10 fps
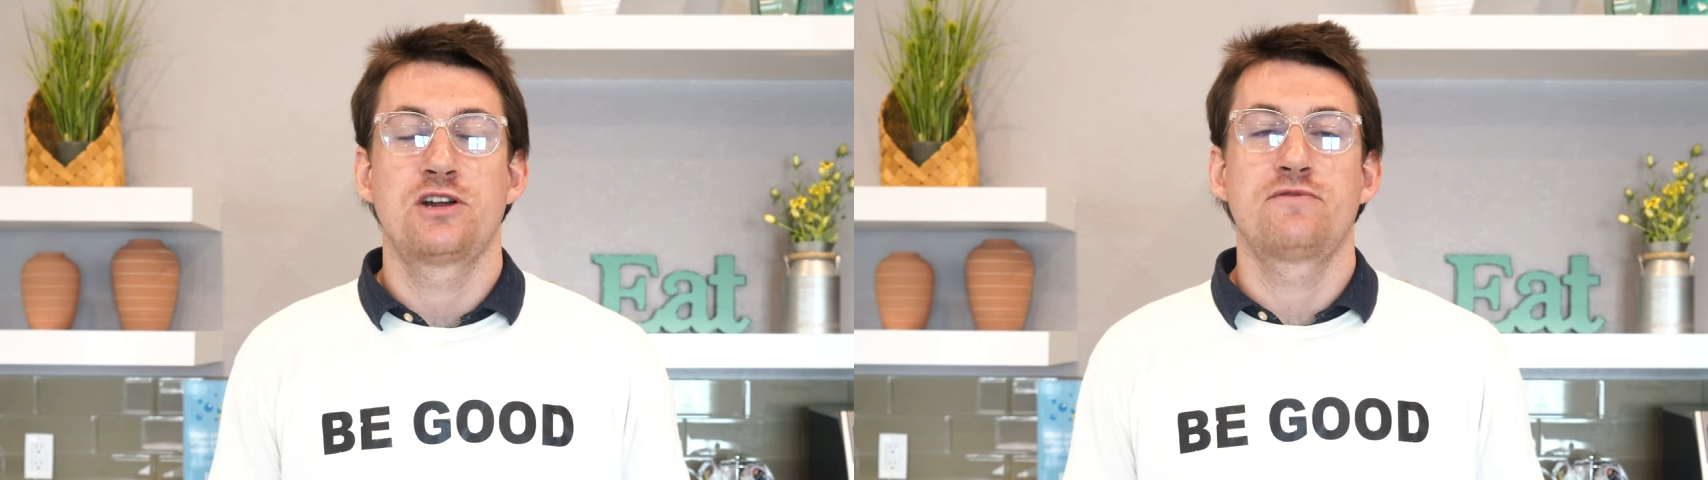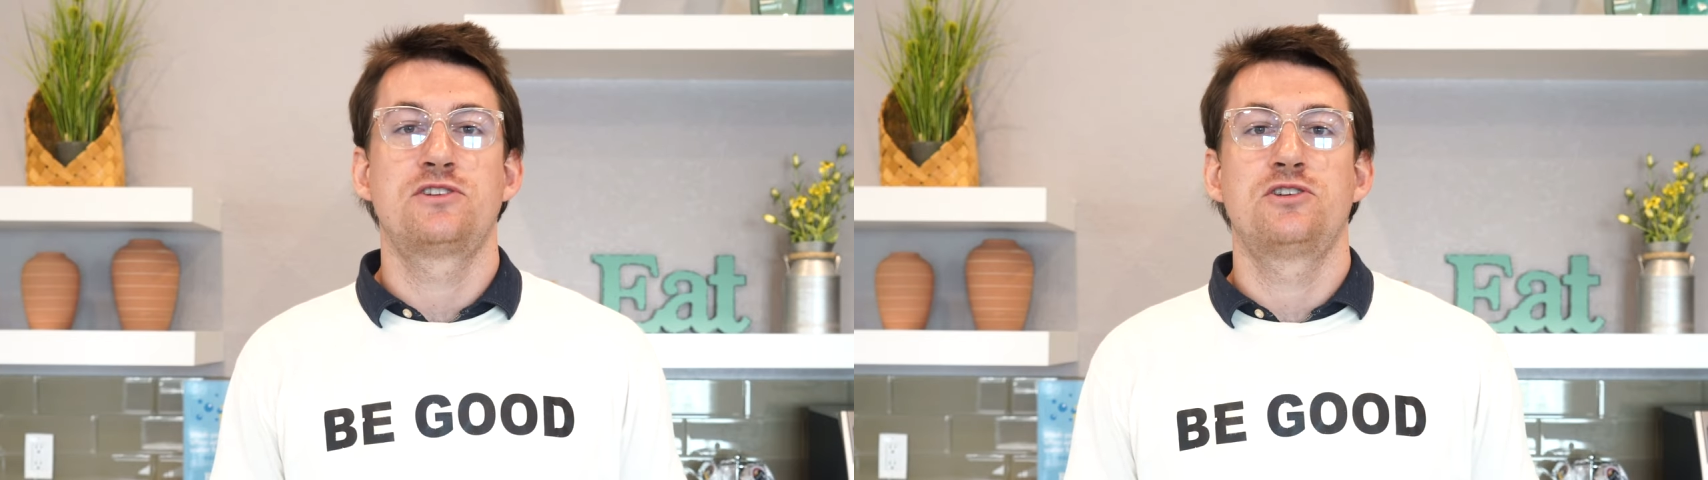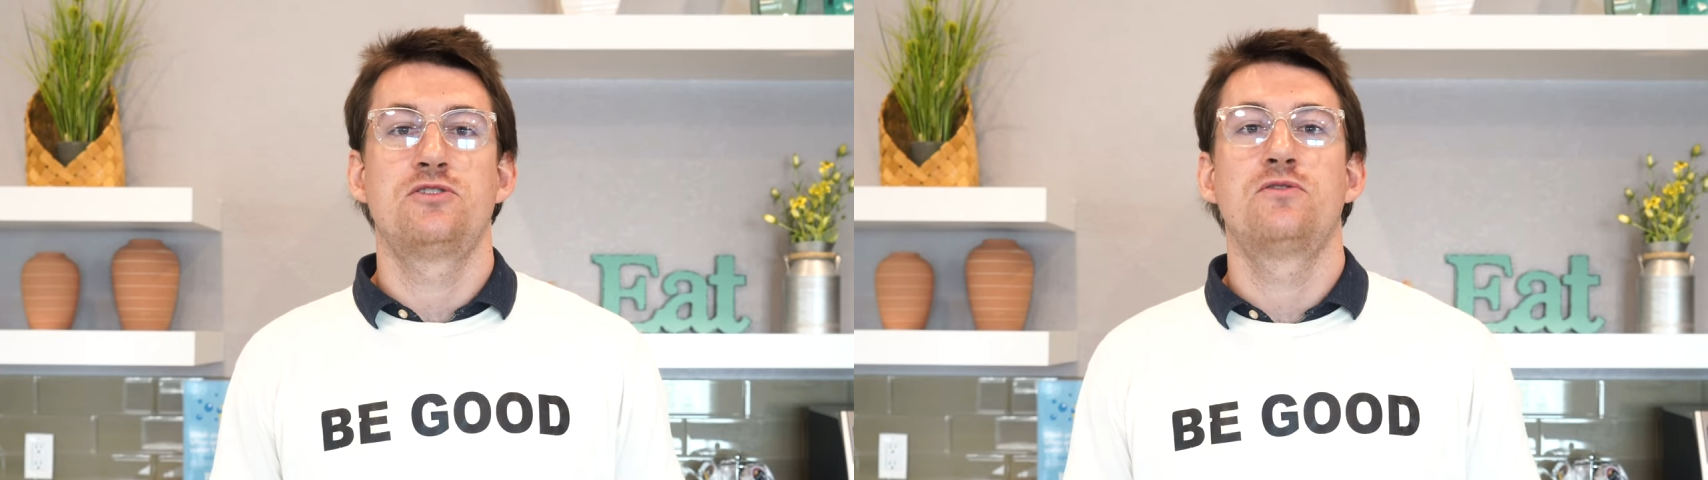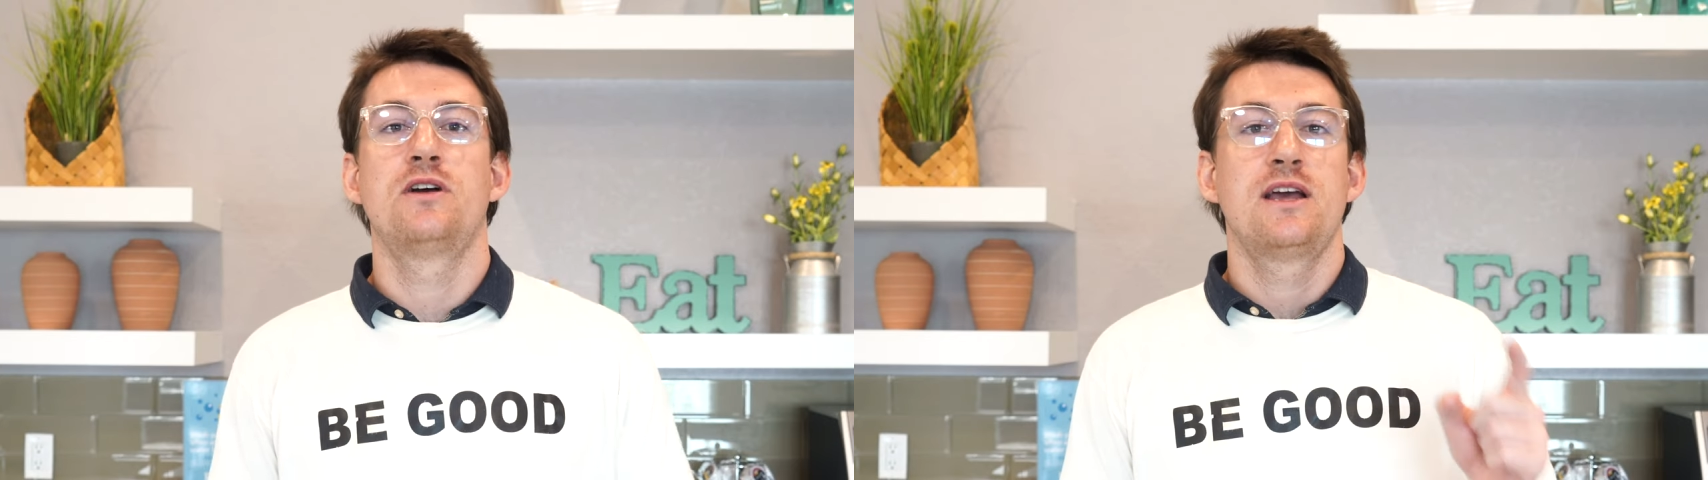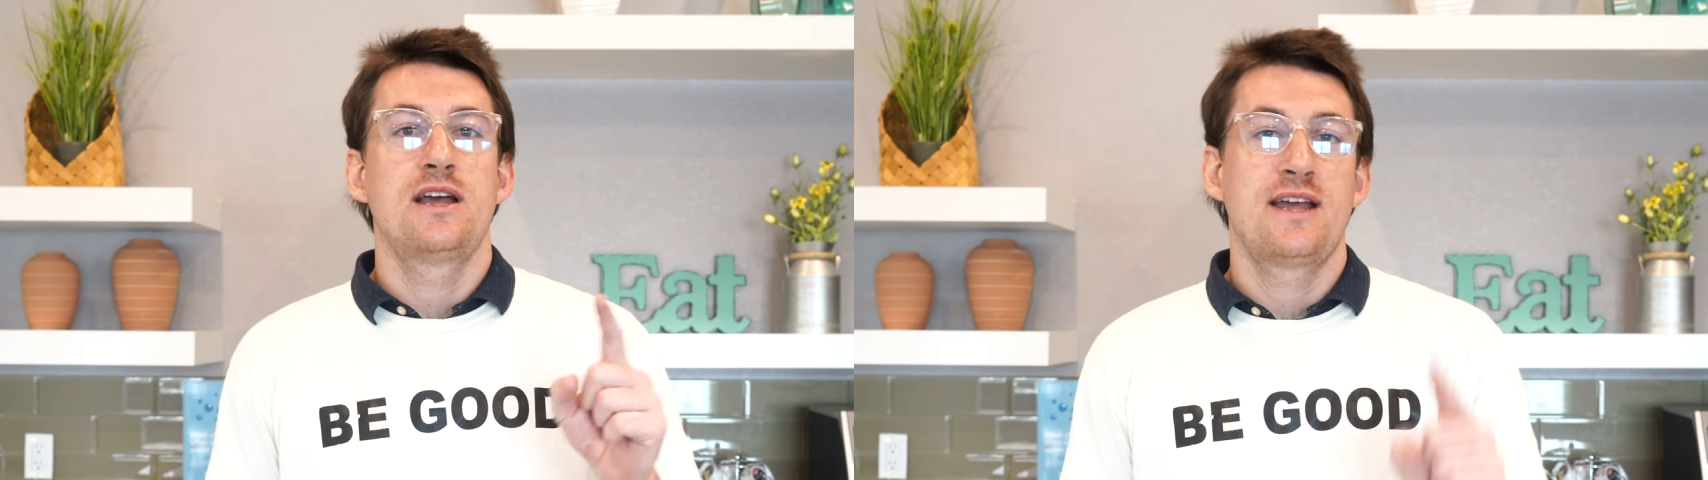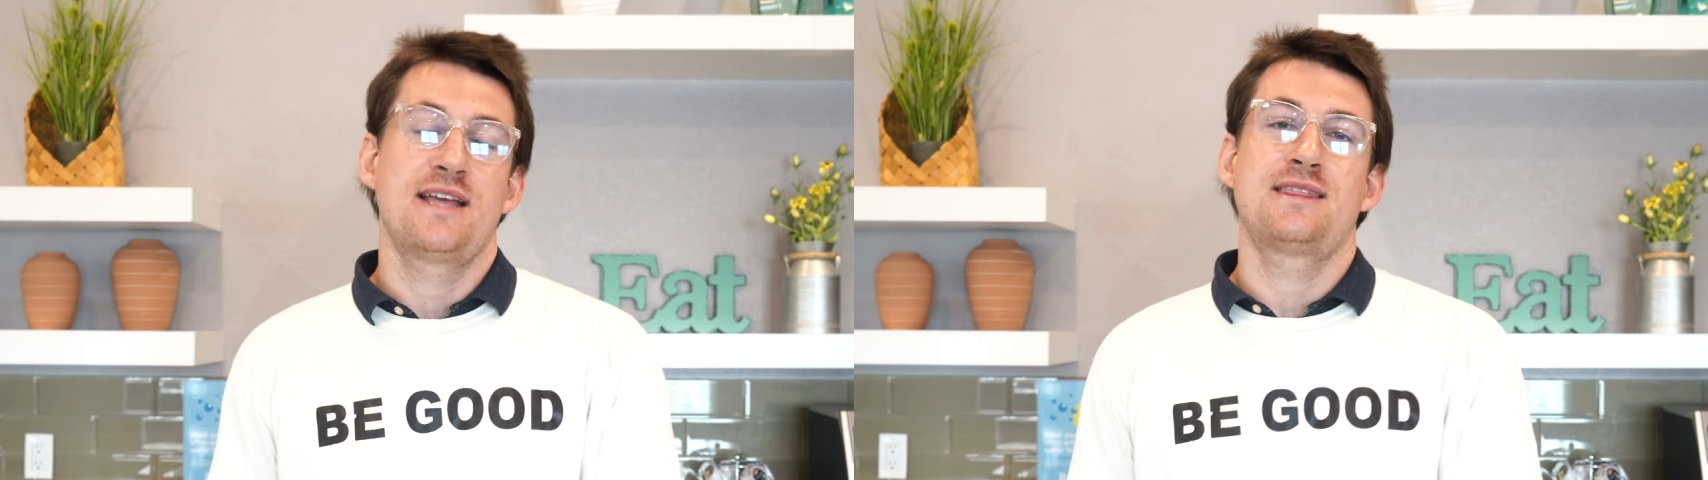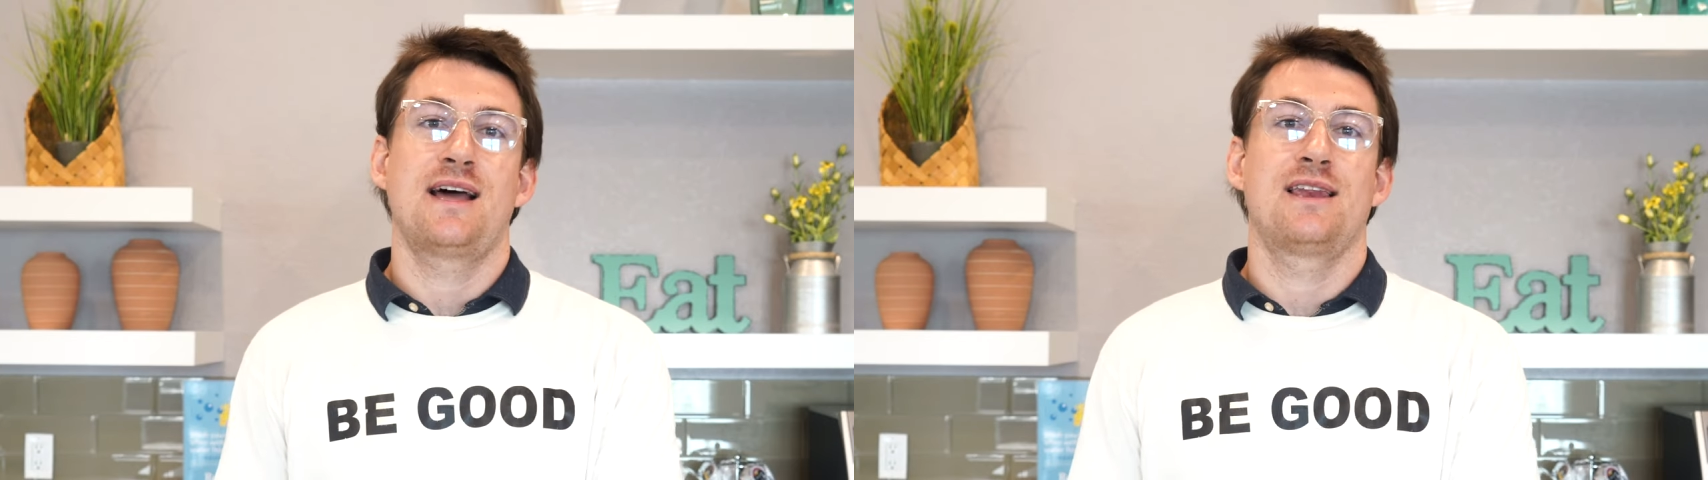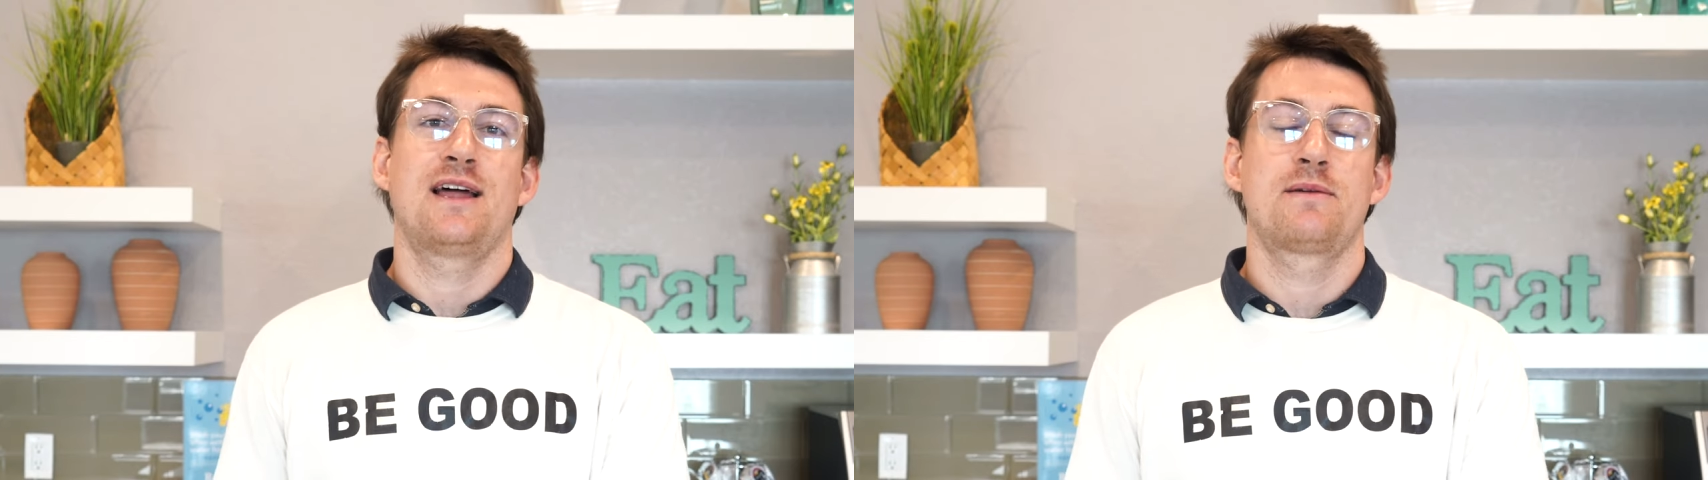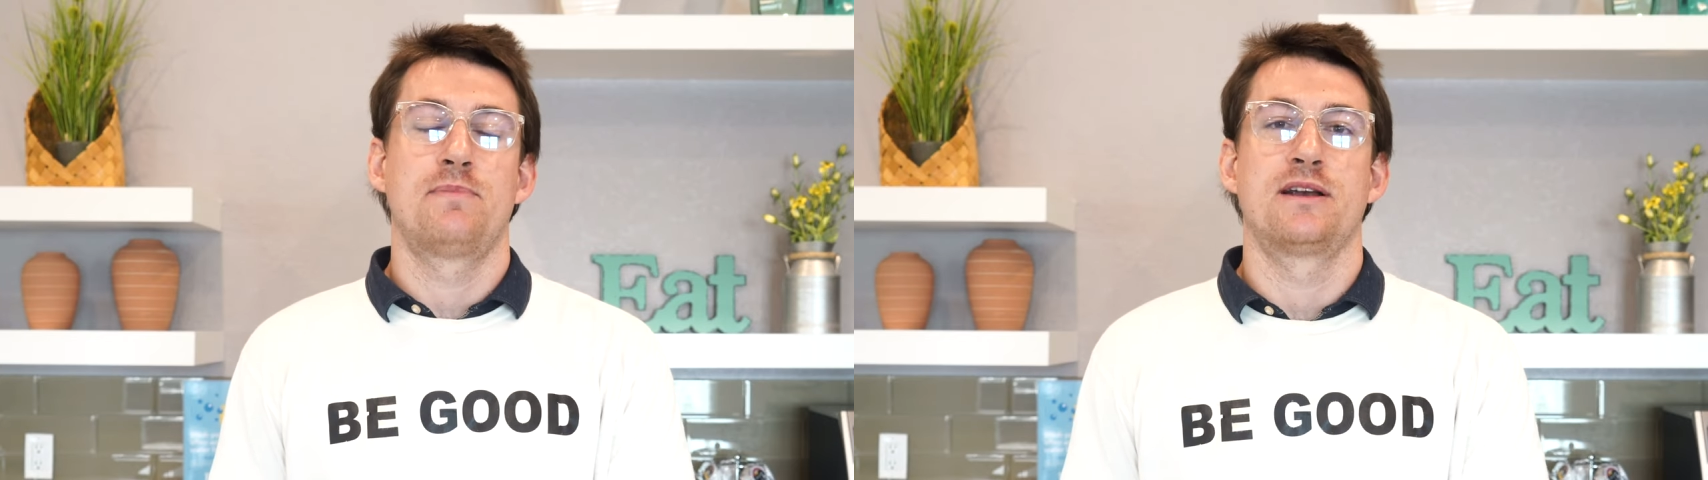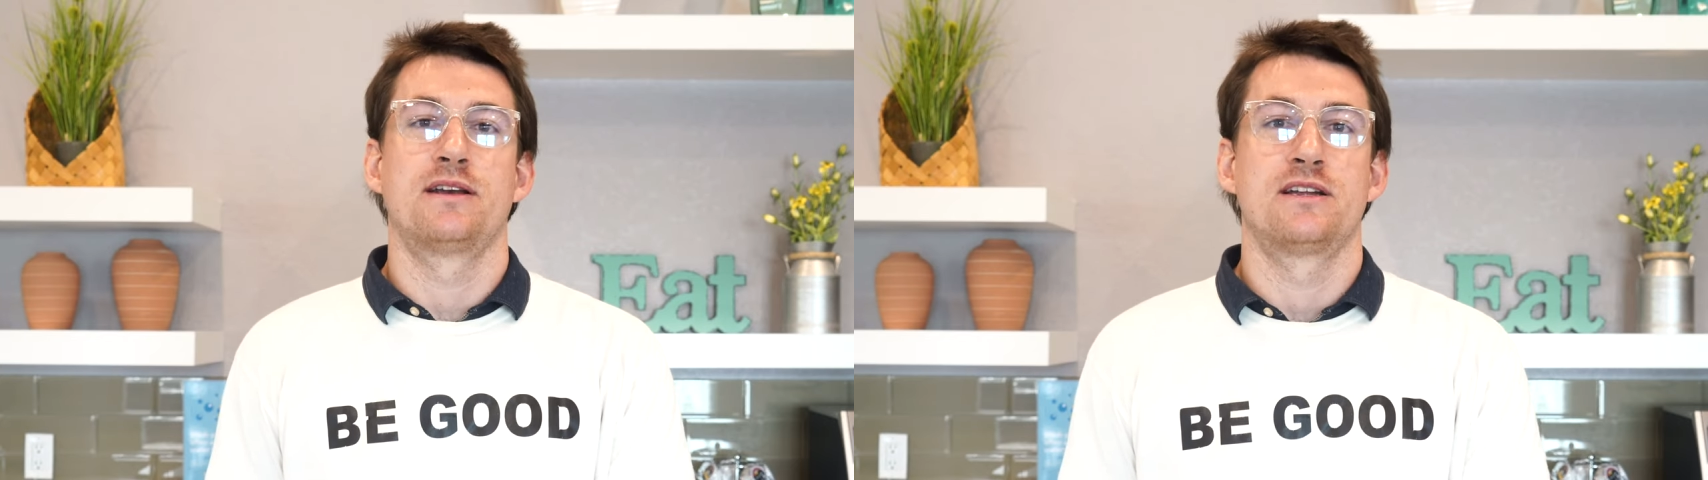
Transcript: of the two hit that like button,